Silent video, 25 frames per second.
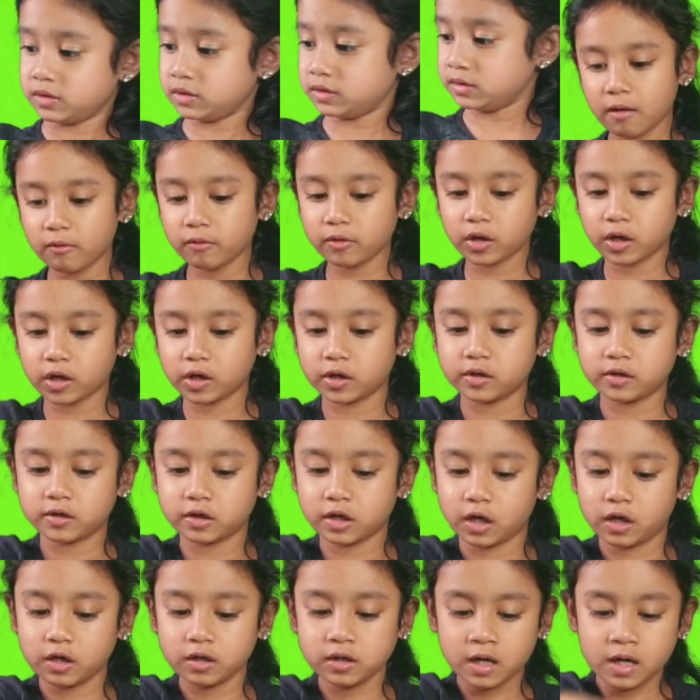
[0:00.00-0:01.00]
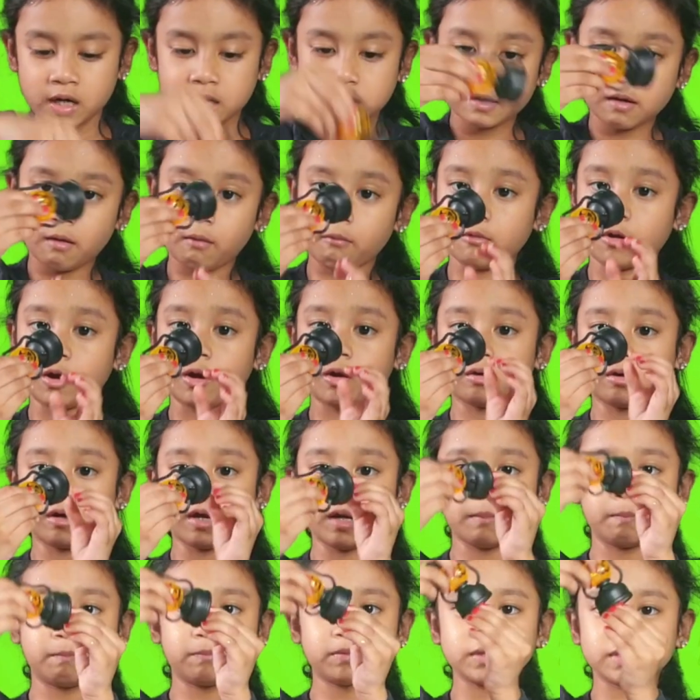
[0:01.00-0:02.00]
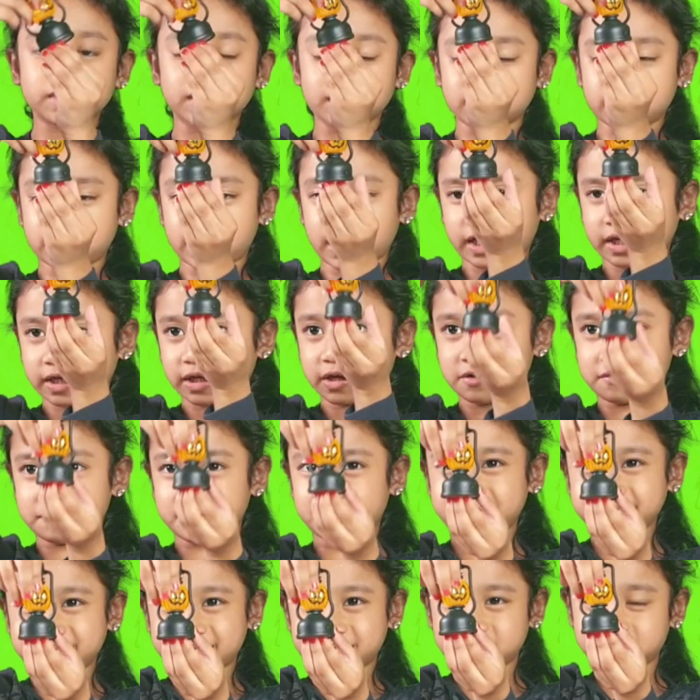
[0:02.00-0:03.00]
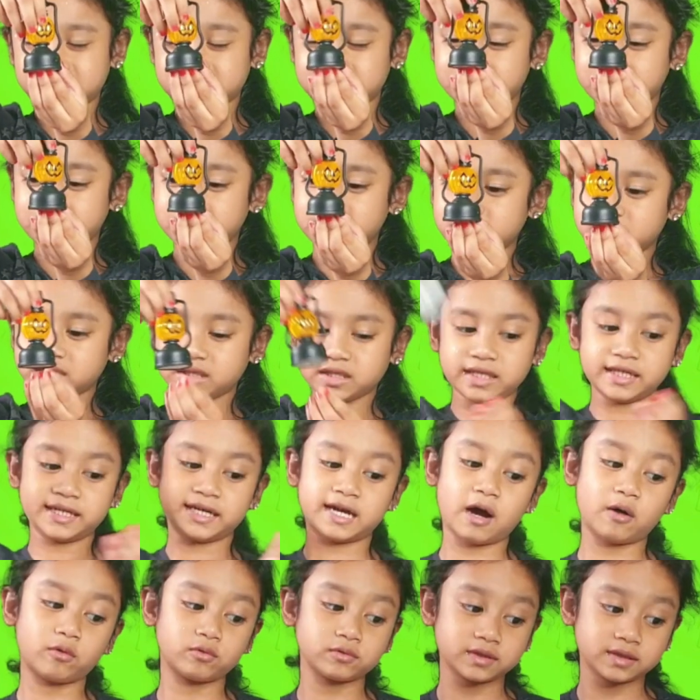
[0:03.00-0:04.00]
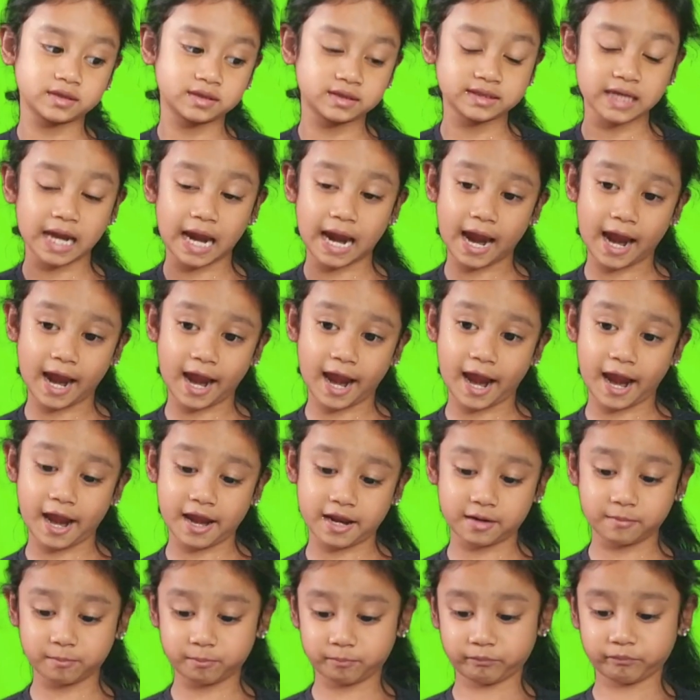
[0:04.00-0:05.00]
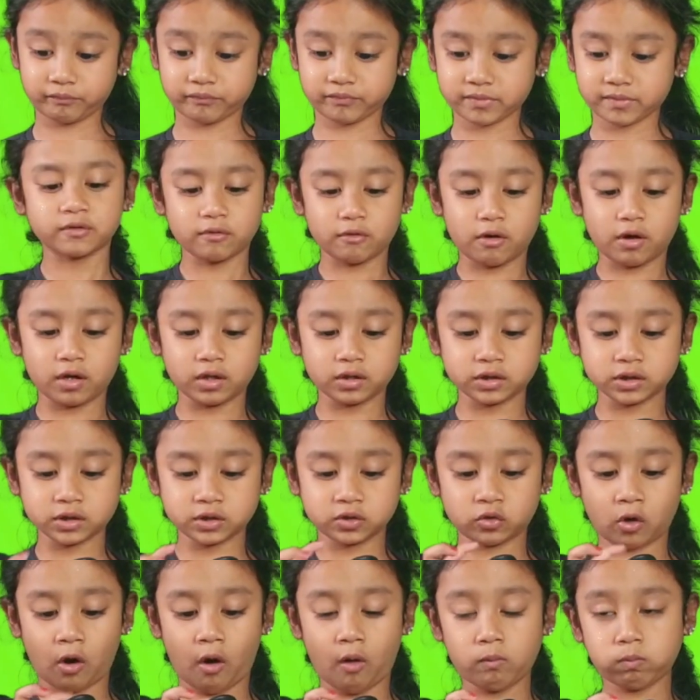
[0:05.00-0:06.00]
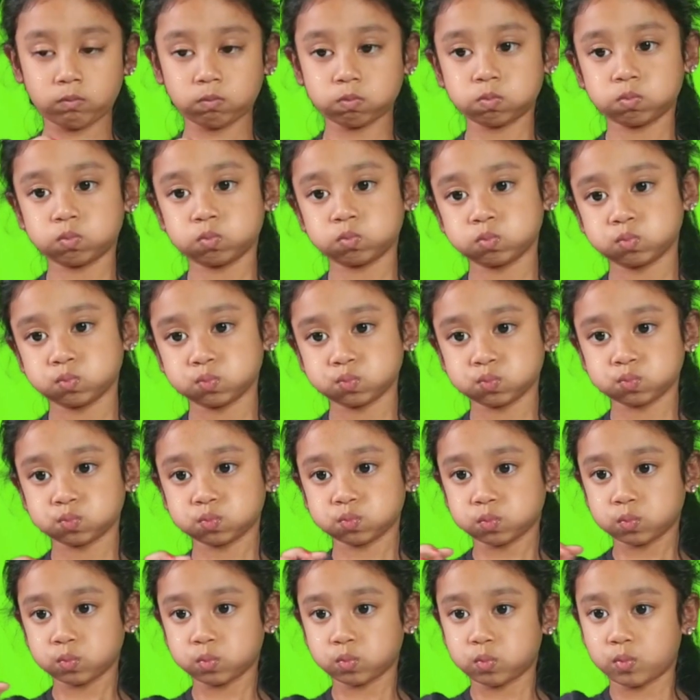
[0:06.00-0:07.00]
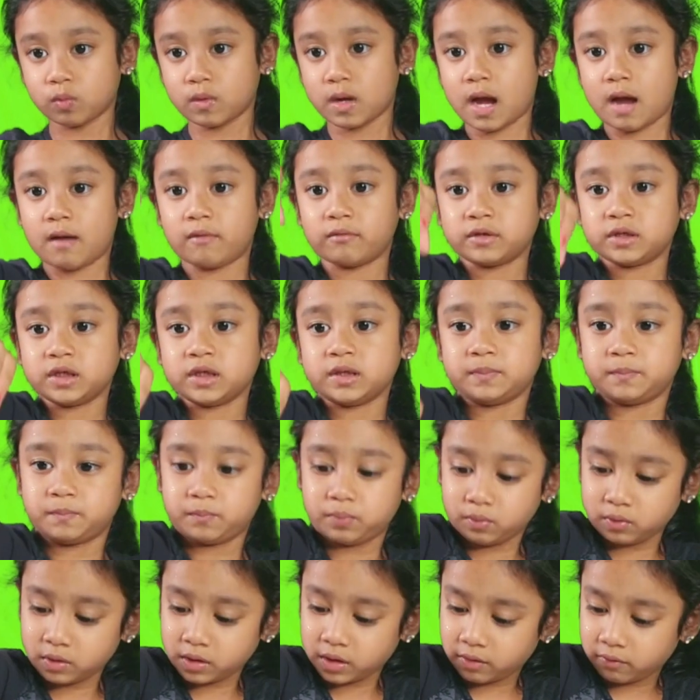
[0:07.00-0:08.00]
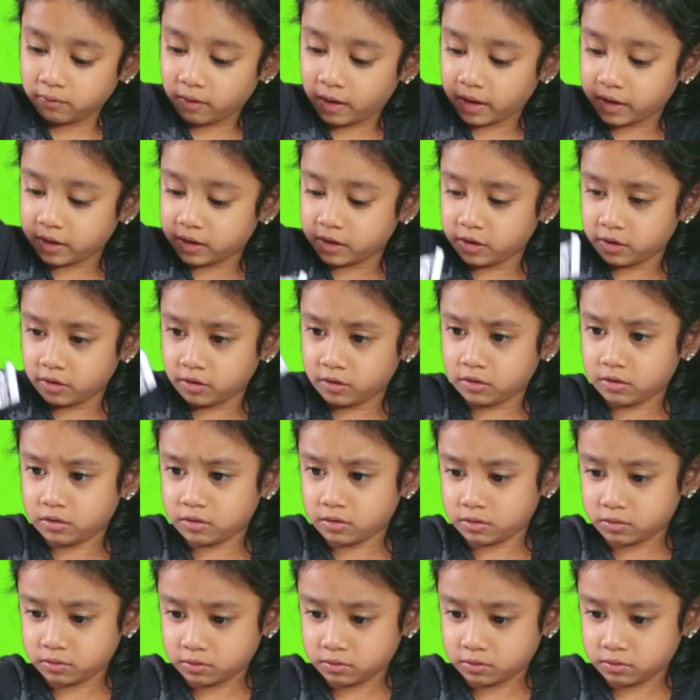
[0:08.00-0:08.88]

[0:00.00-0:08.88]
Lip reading: Now we are done. Now we are going to put the decorate outside on the top. I will just put it right here.